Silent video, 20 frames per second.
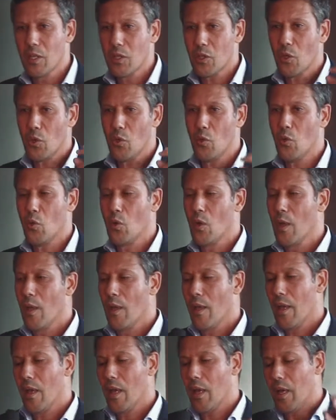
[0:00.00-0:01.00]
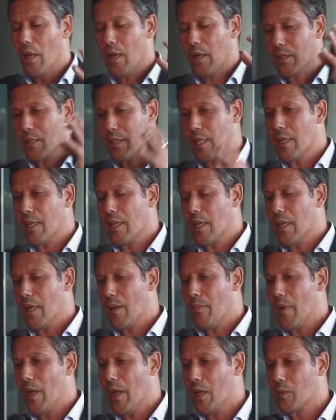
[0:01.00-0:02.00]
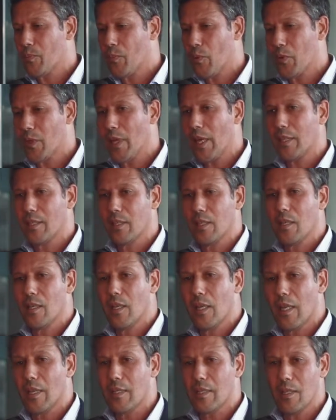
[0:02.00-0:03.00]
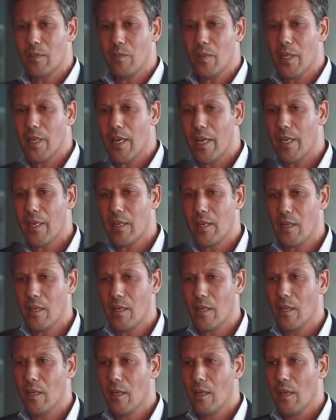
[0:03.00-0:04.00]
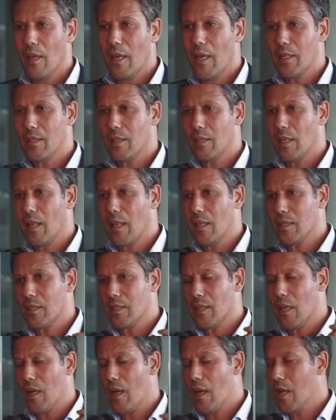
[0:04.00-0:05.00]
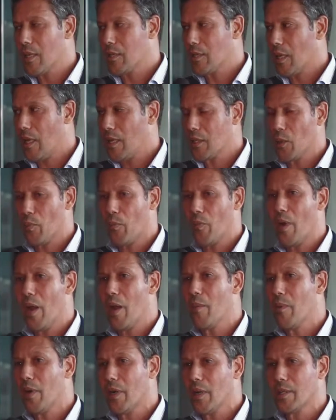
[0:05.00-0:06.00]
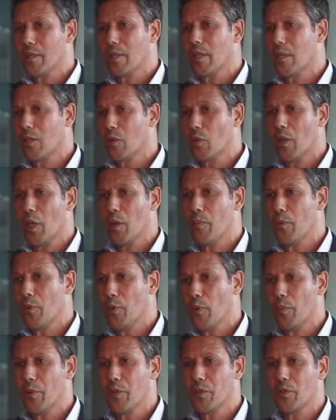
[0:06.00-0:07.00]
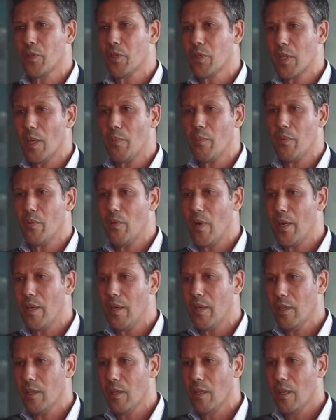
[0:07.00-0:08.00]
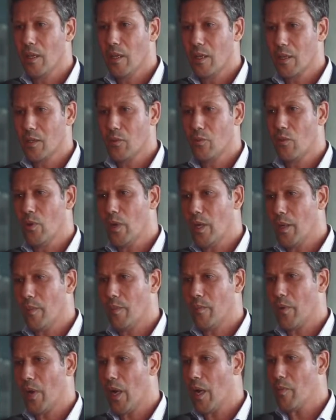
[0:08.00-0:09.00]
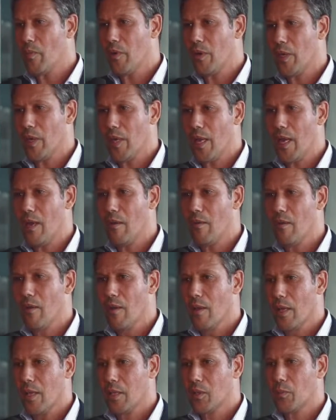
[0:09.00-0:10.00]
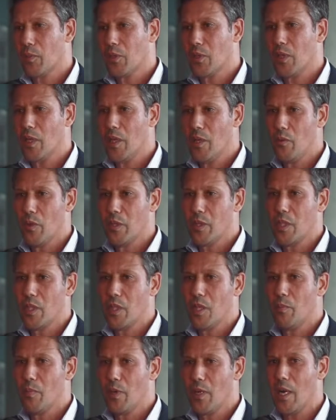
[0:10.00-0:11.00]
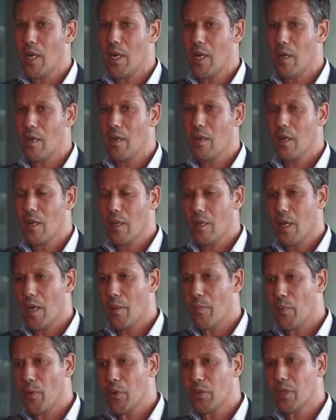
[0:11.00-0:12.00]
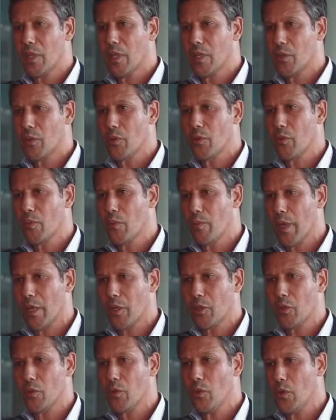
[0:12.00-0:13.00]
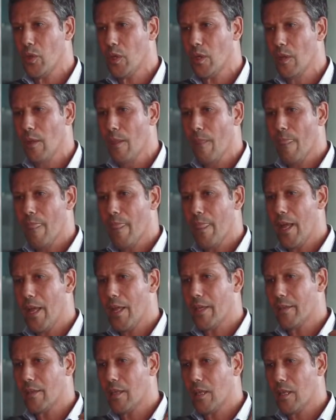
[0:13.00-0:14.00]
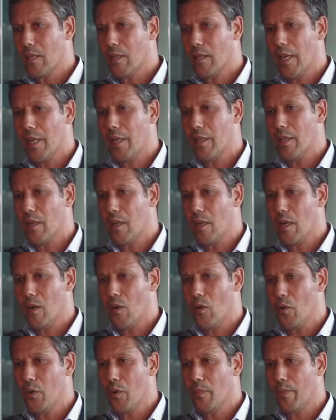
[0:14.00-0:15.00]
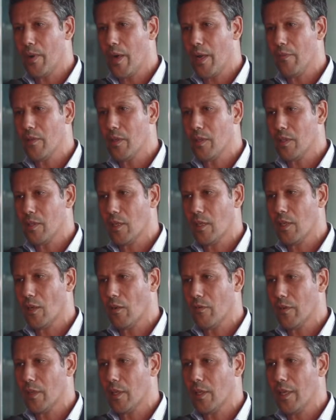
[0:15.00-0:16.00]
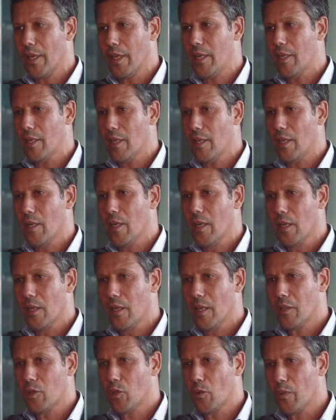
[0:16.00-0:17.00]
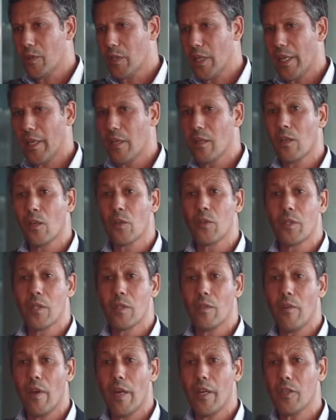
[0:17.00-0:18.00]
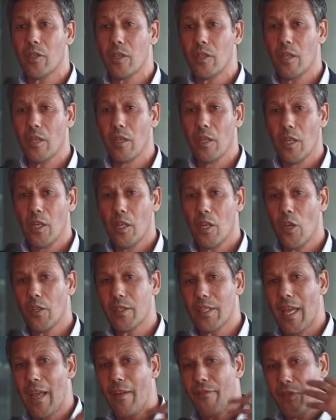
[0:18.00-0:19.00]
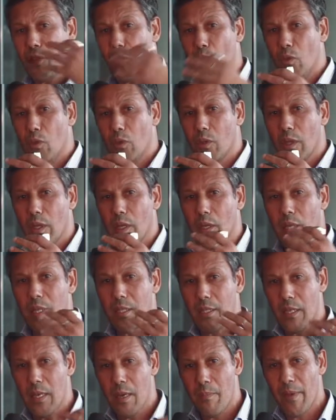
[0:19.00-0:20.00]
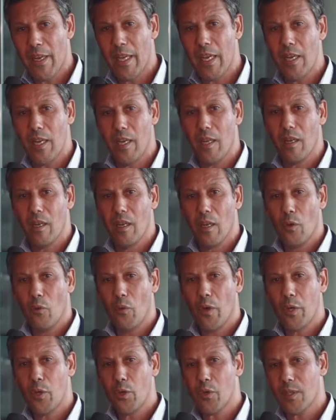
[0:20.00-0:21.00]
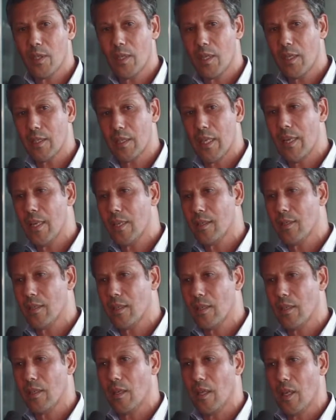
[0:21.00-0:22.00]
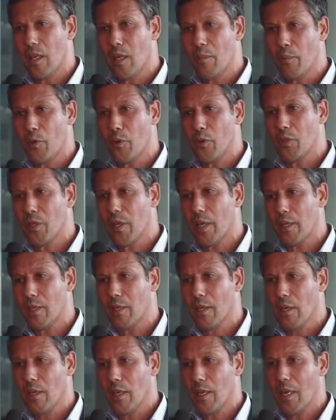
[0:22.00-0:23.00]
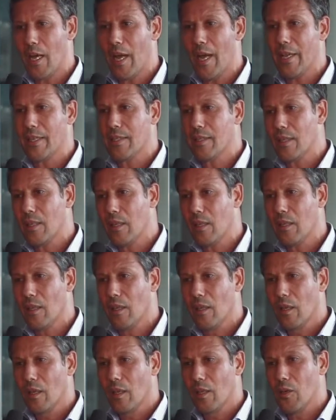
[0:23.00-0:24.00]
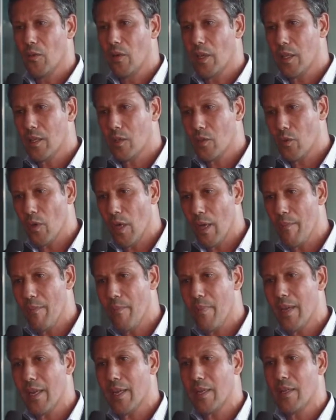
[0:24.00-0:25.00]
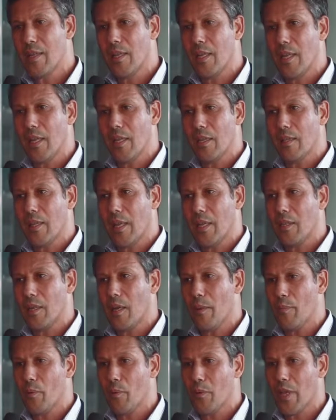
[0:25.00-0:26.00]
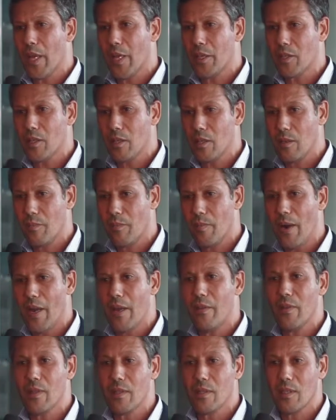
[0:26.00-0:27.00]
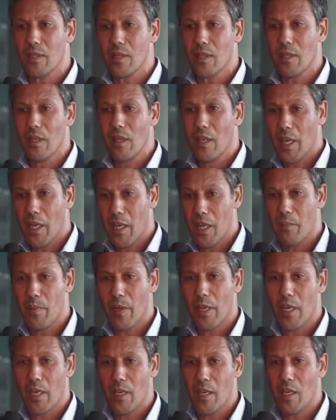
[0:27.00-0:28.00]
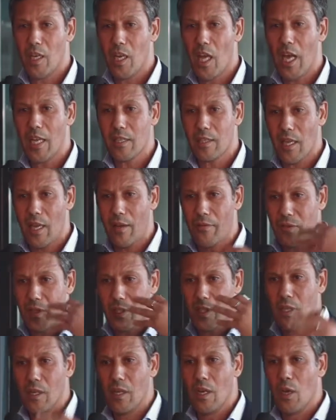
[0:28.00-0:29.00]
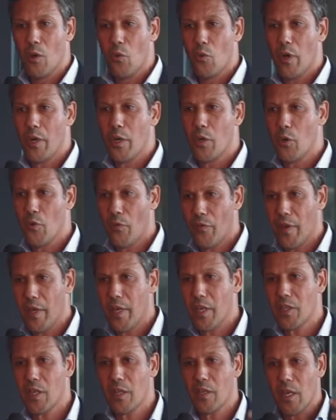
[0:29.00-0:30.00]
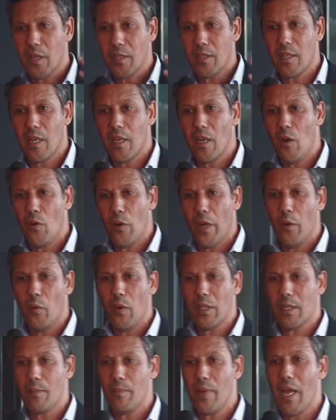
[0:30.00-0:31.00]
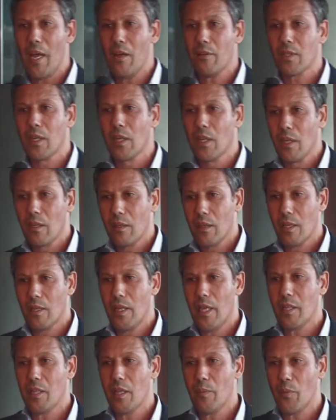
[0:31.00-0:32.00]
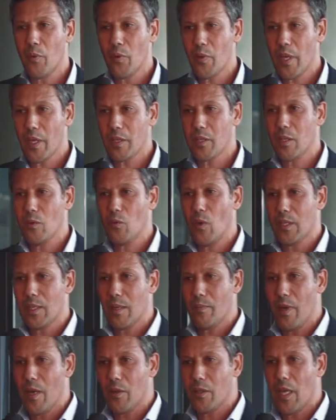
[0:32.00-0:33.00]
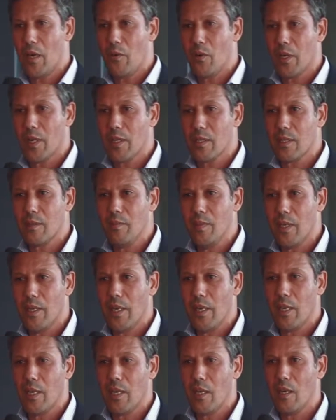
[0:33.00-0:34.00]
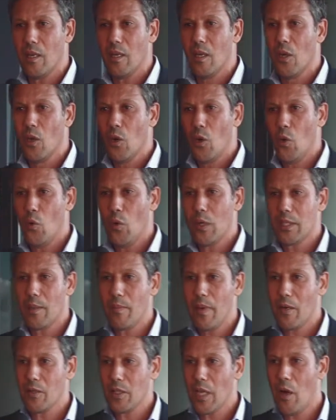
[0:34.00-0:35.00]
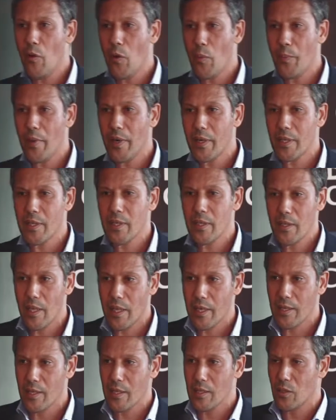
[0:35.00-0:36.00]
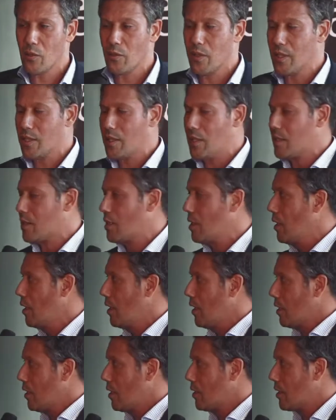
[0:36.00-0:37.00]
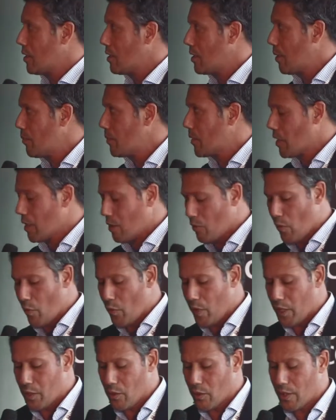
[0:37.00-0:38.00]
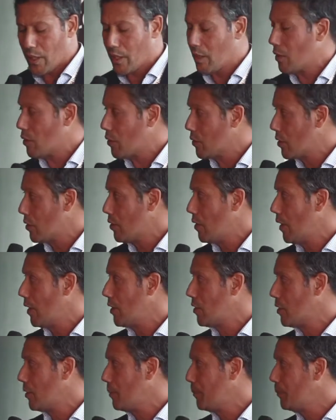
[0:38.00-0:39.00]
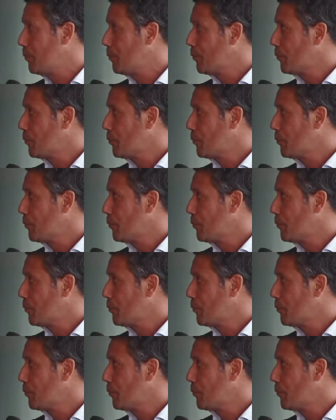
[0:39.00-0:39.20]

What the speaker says: So thinking about protecting the customer data as a primary thing to keep your business up and running is really primary now, especially with GDPR. They are pushing to make sure that the data or the privacy of the data need to take into consideration, not afterward. It's in the beginning. When you start anything, any project in the IT, you need to embed the data protection, the privacy in the beginning, not after when you finish and then say, okay, what about the data protection? What about our customer data? Or what about our partner data? So this is something we need to take in consideration.